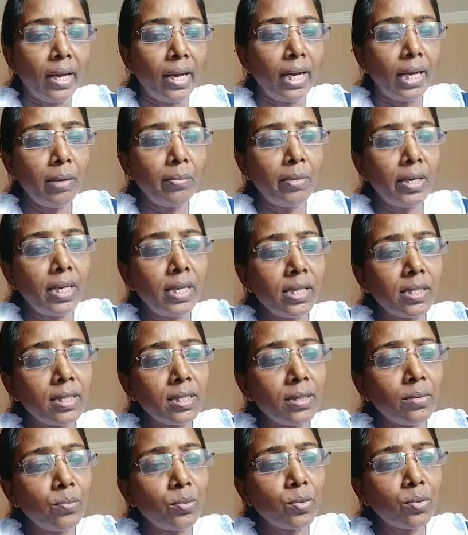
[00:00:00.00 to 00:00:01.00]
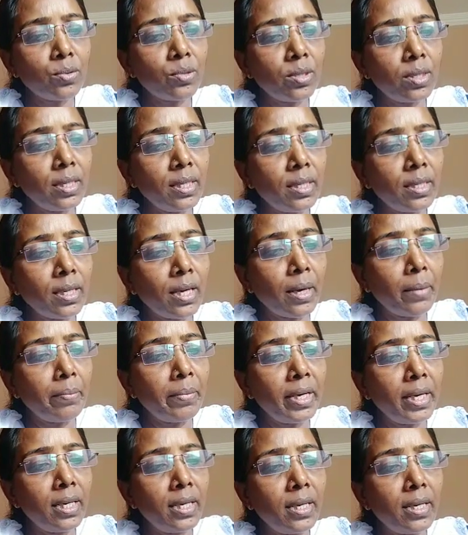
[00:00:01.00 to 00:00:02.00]
In mediation proceeding, a
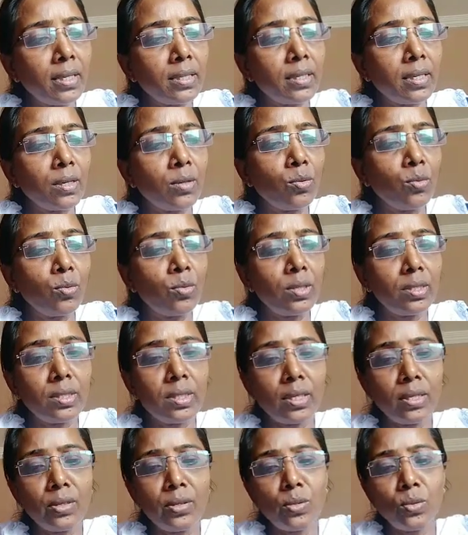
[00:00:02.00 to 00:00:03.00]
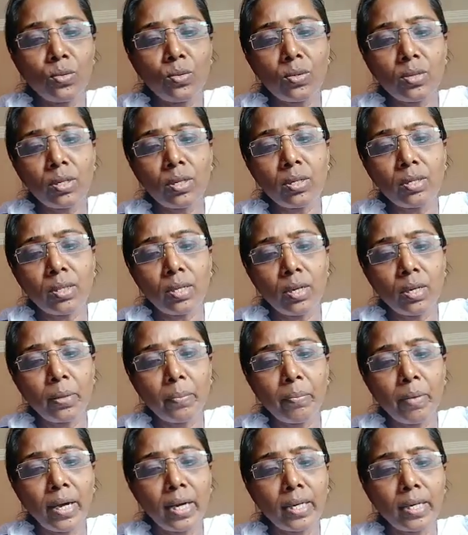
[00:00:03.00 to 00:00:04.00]
mediator who is a neutral
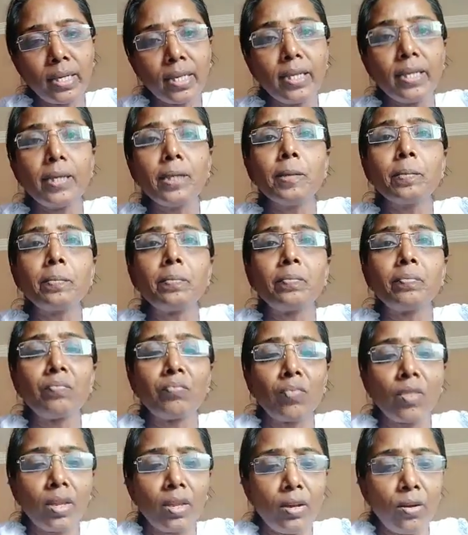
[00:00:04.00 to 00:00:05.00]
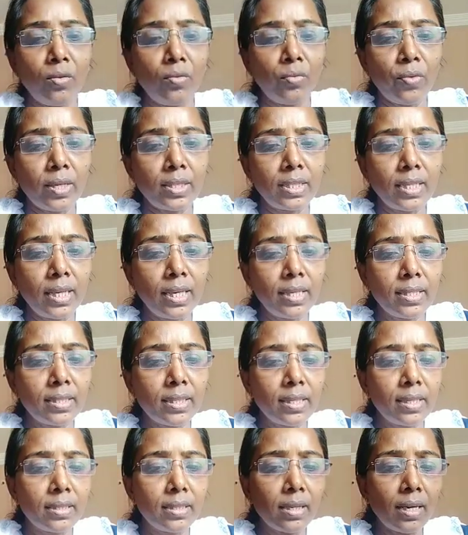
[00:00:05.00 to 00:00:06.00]
third party
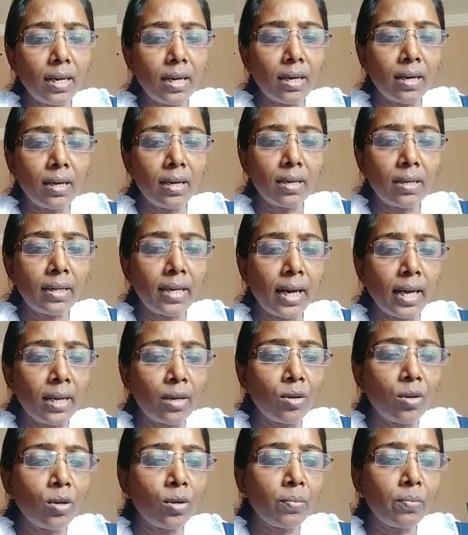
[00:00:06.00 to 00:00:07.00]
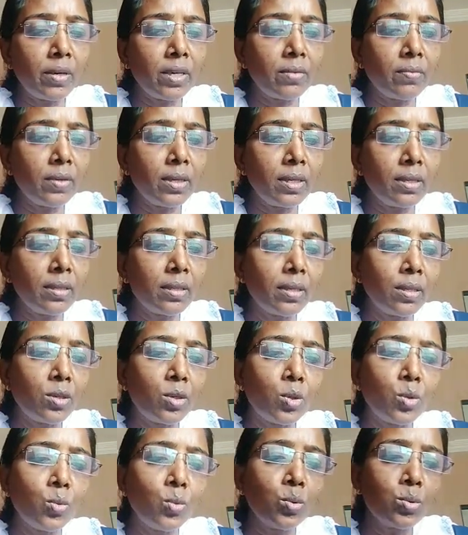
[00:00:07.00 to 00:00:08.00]
facilitate a dialogue between the
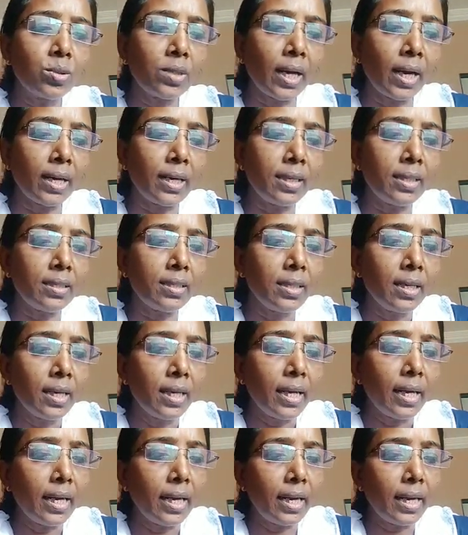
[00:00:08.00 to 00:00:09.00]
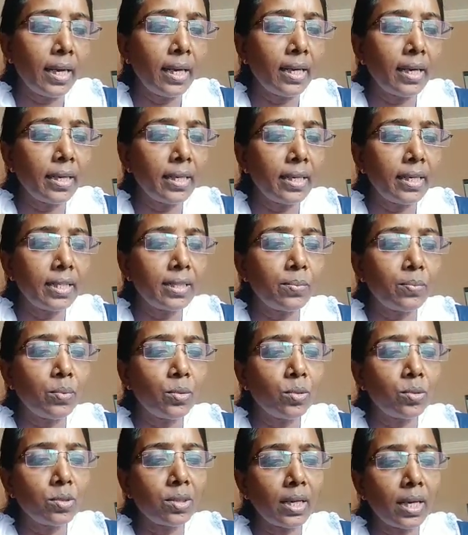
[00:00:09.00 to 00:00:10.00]
two sides in a
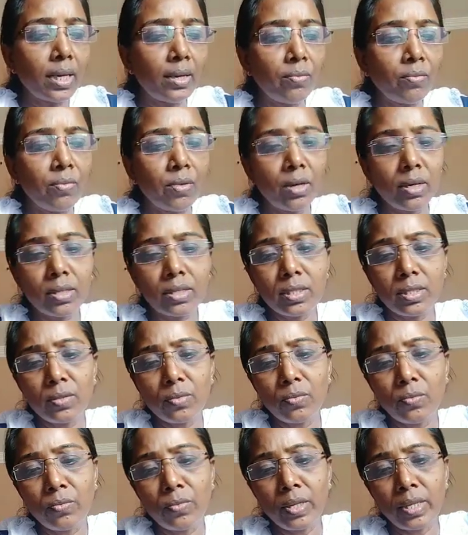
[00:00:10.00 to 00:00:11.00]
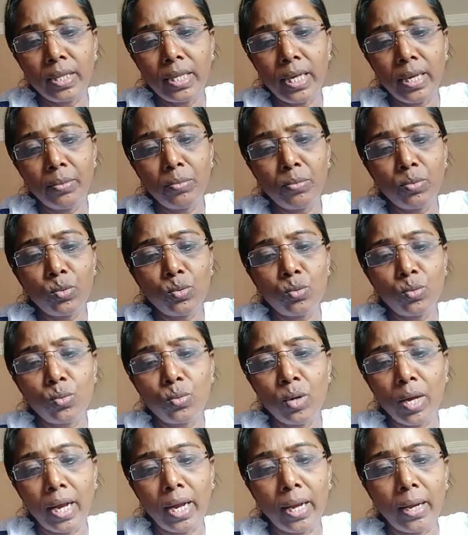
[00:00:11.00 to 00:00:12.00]
disputes and works with them
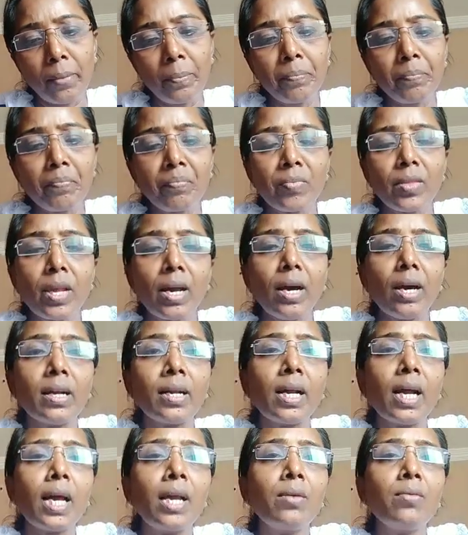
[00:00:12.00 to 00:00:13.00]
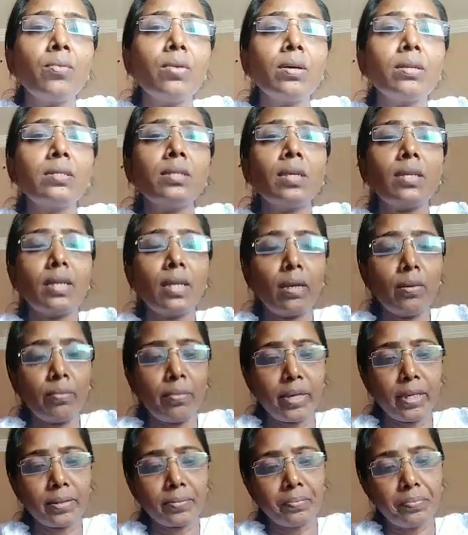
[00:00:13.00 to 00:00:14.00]
to help arrive a
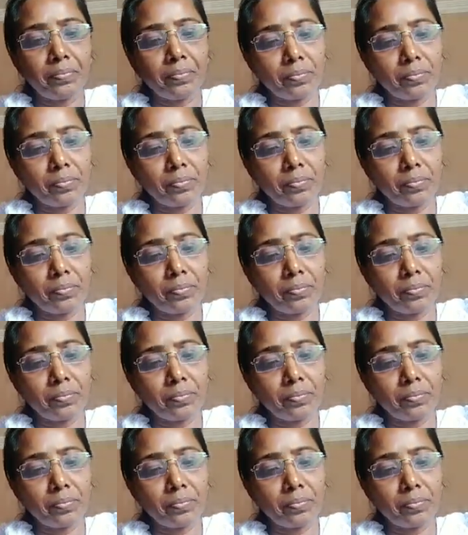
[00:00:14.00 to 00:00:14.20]
settlement.